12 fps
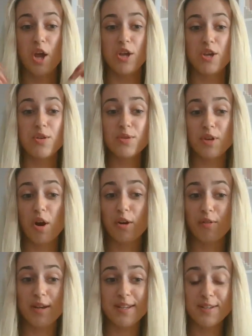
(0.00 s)
you start
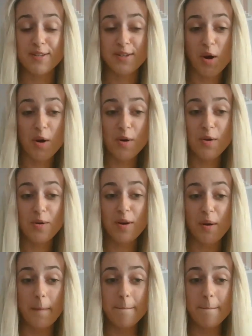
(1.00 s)
creating so